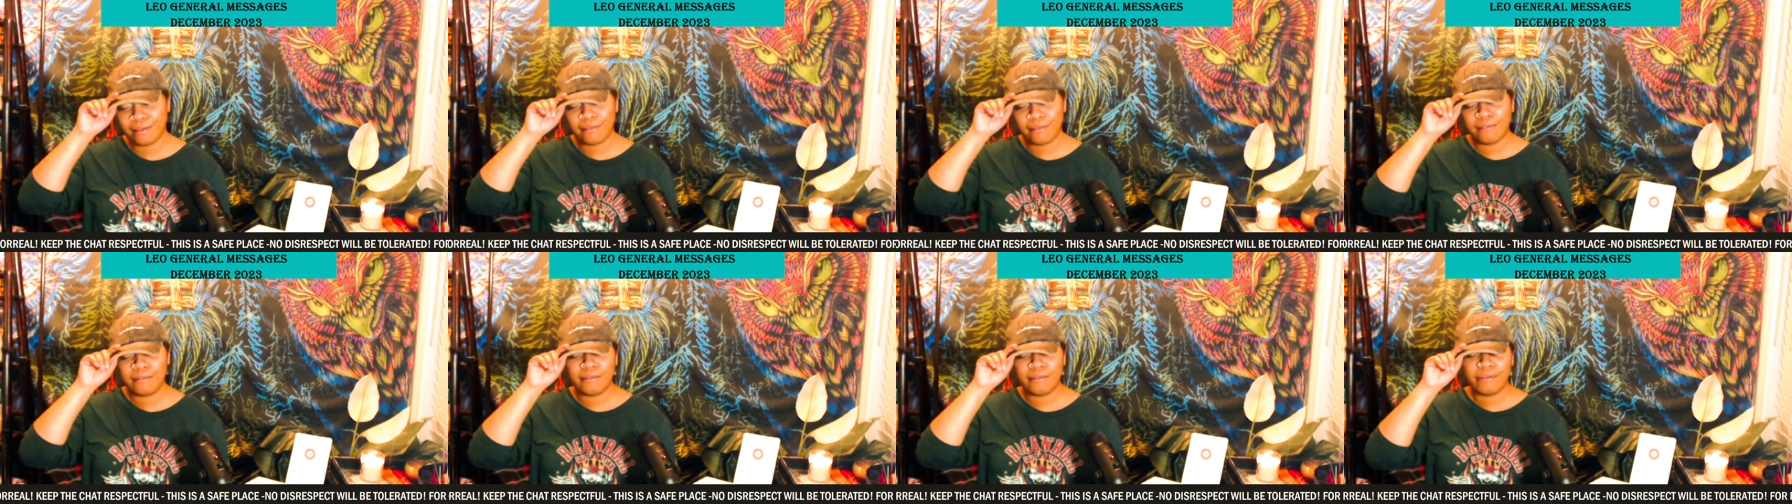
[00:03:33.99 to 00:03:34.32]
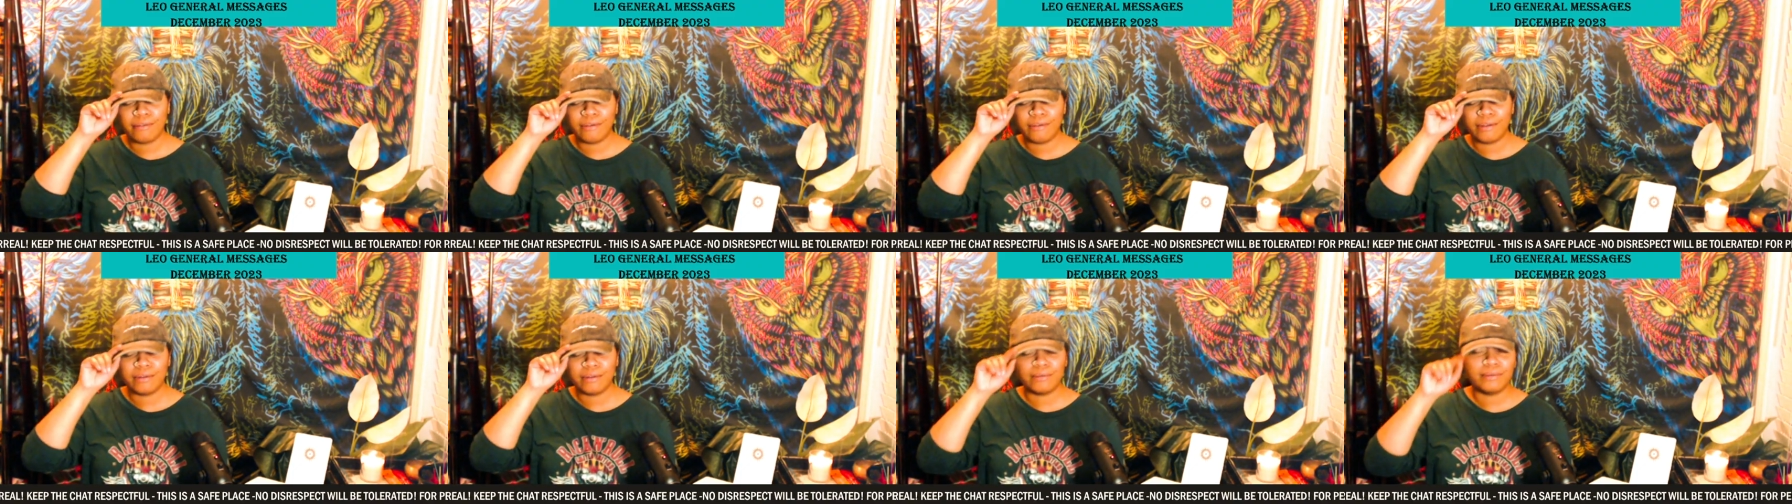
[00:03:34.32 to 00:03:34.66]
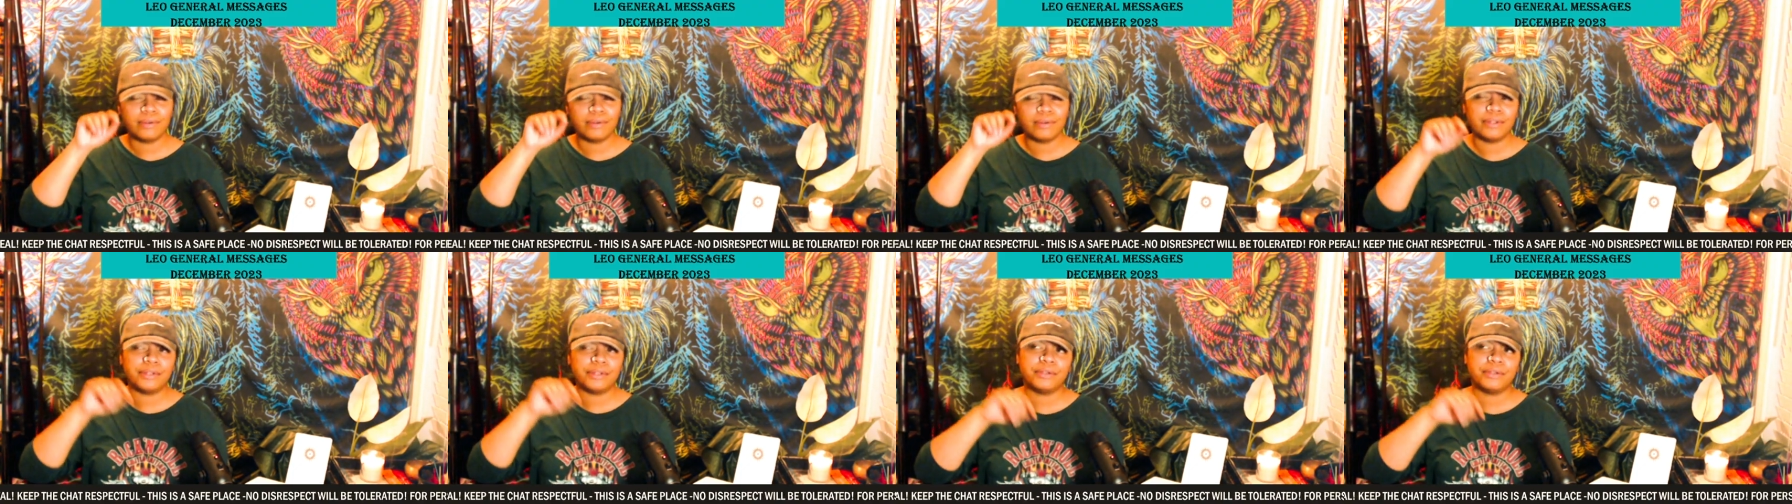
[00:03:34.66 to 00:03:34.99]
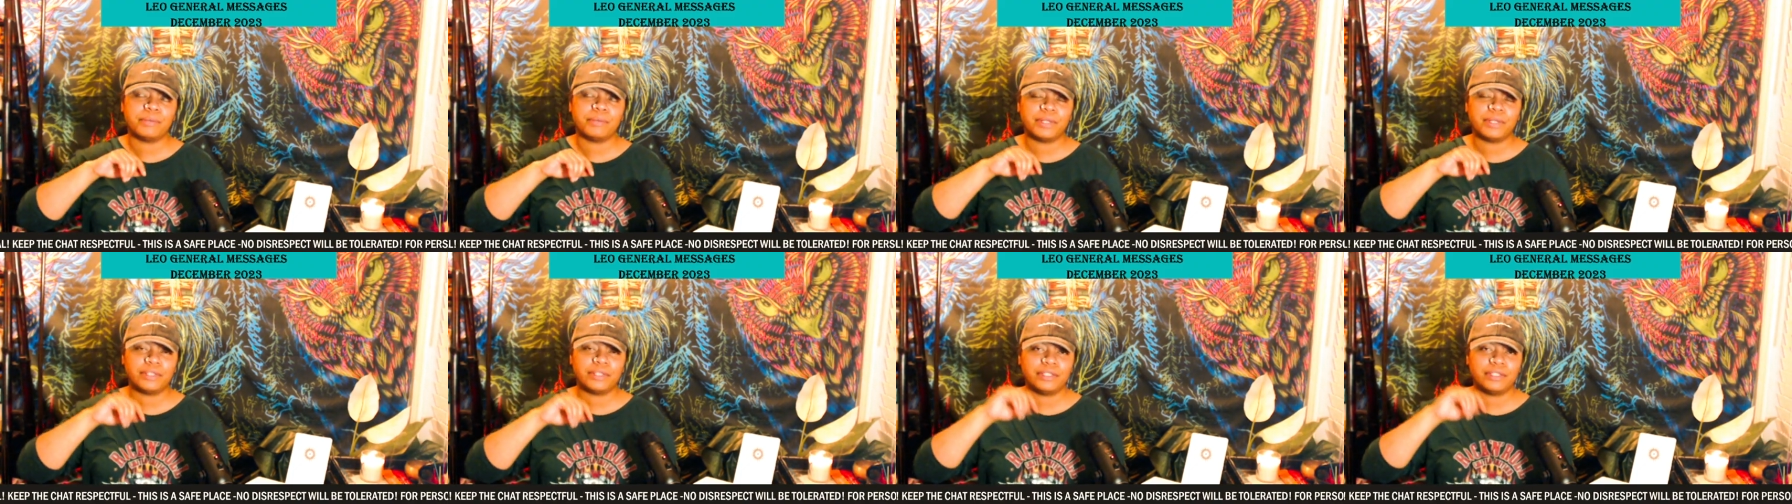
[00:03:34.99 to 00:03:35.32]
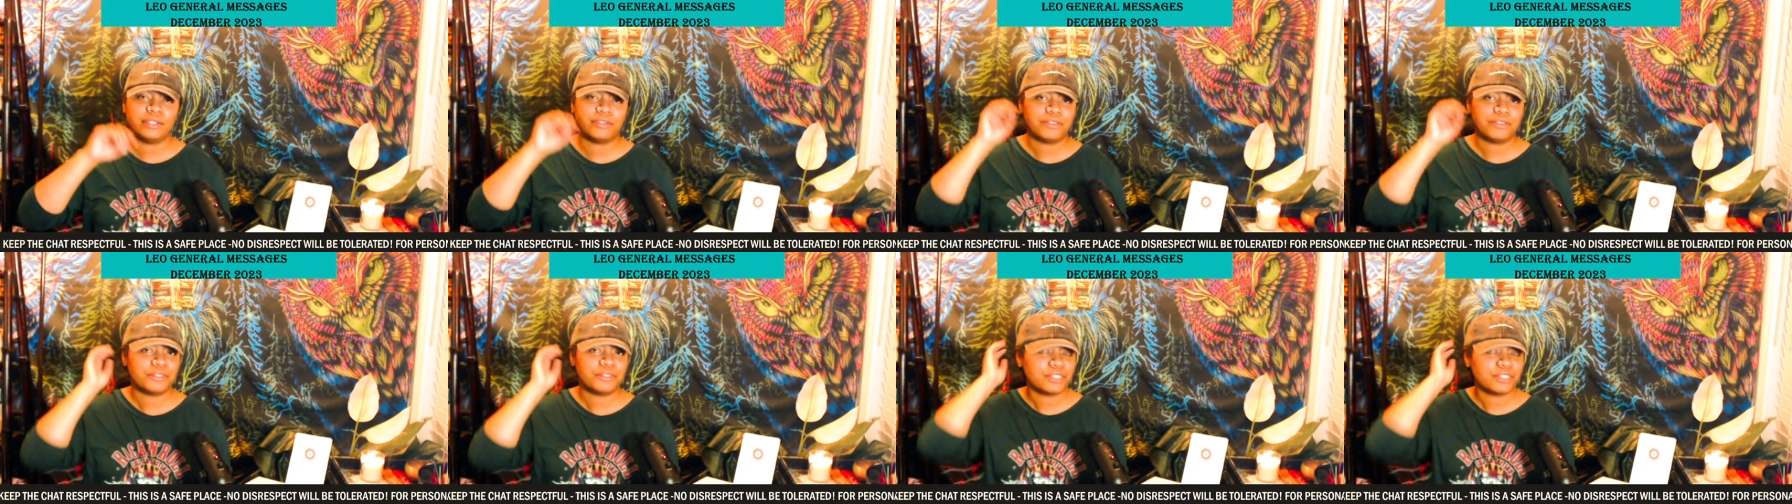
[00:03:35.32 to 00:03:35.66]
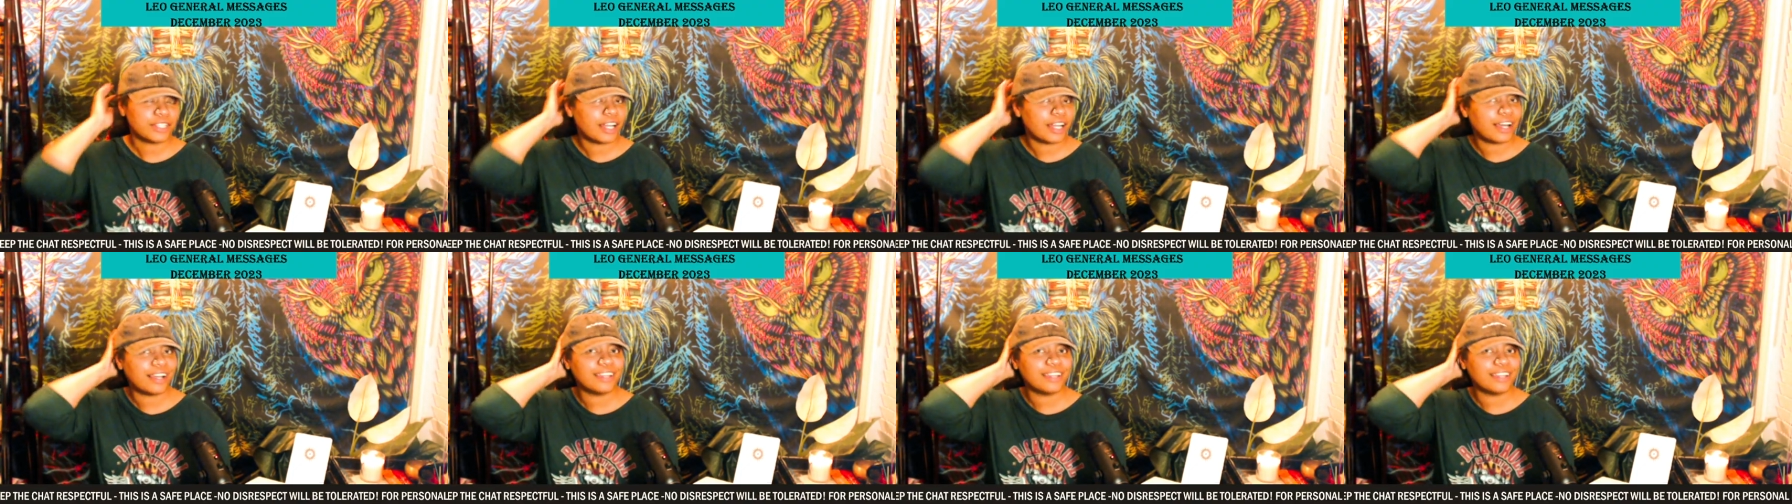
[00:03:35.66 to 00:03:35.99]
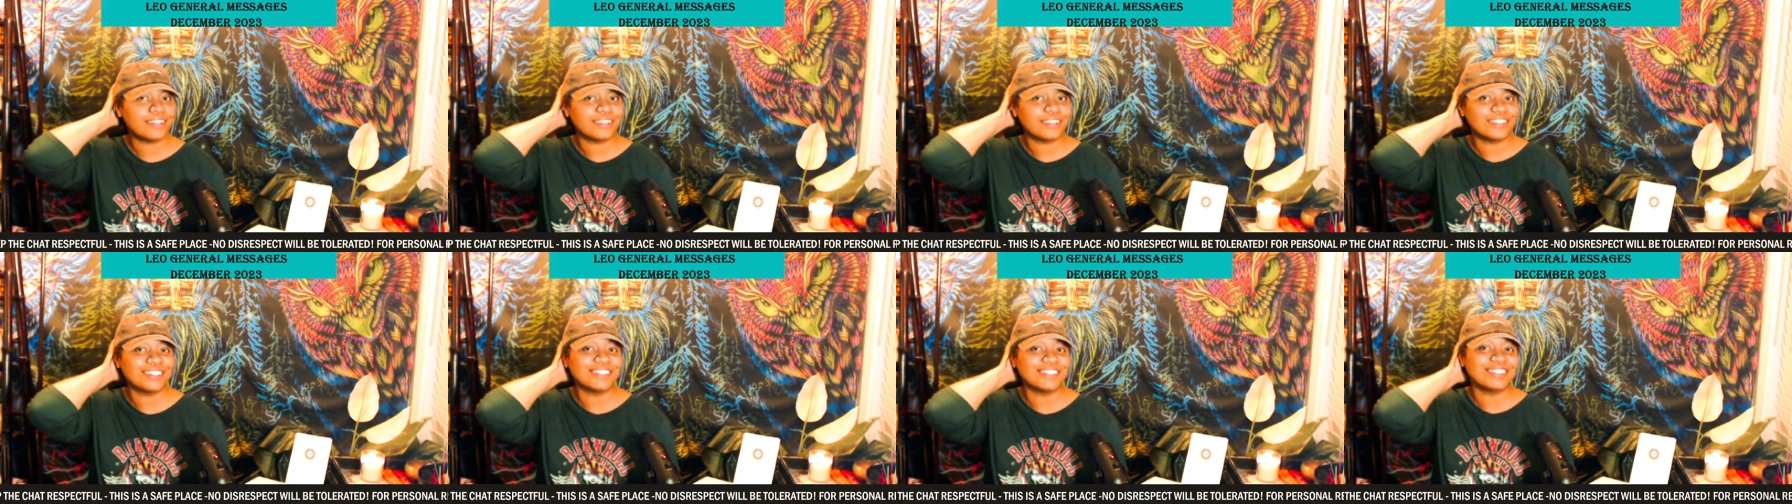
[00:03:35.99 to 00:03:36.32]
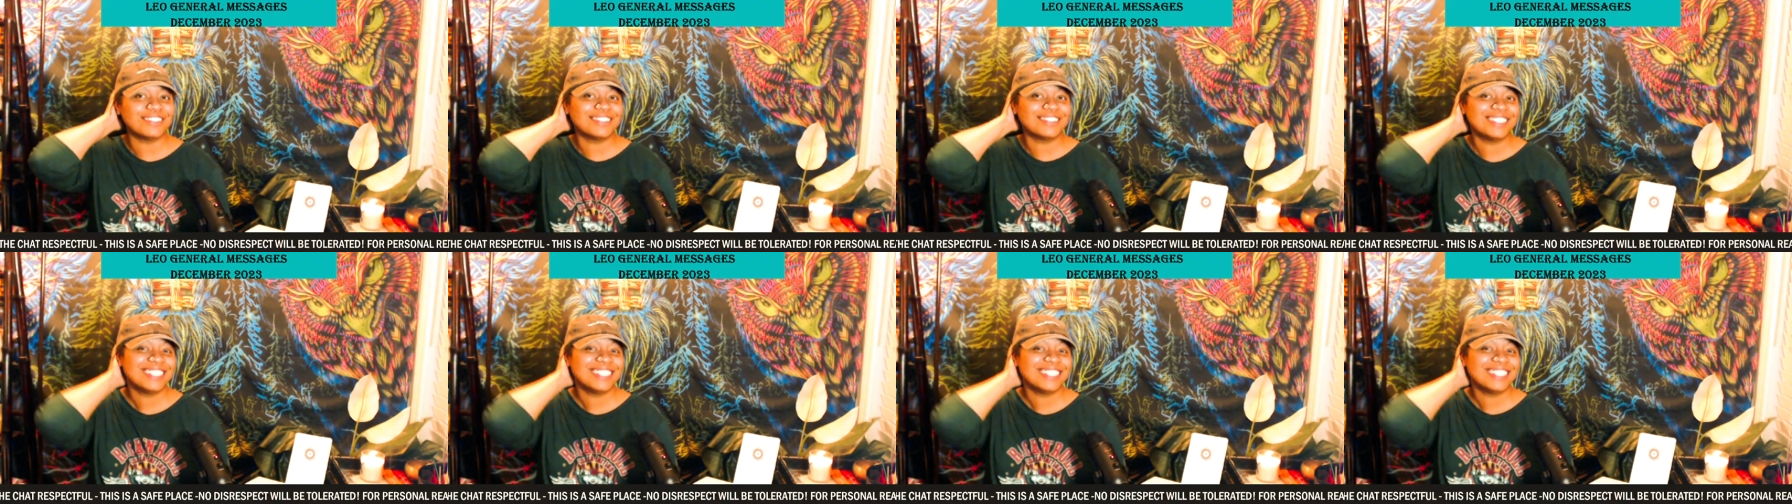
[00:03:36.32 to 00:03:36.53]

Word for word: oh, I don't want to hear about the inner child.